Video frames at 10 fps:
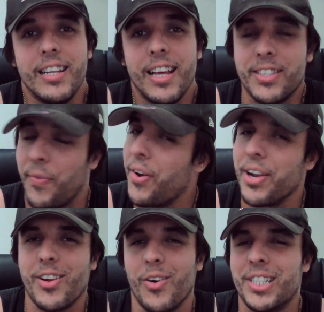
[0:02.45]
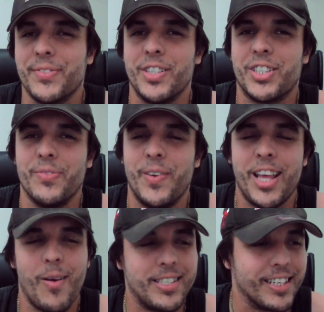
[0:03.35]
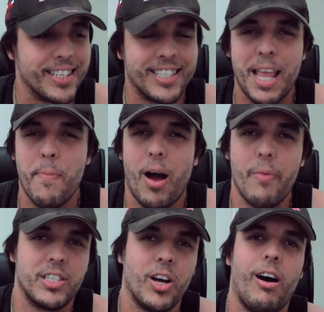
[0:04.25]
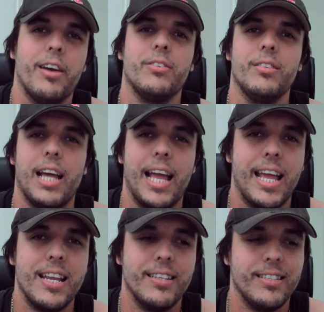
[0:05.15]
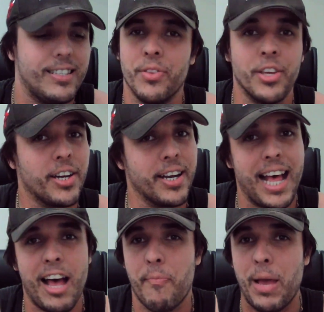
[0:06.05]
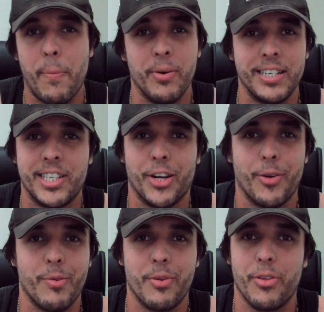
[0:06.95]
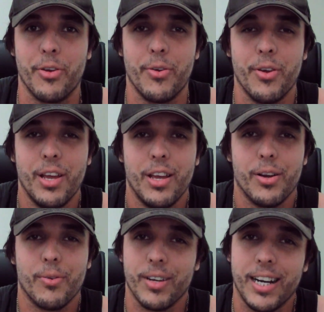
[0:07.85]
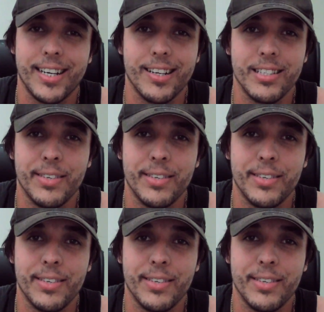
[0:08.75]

It's a very controversial video, as you can see by the title, and you're going to have people disagreeing with you regardless.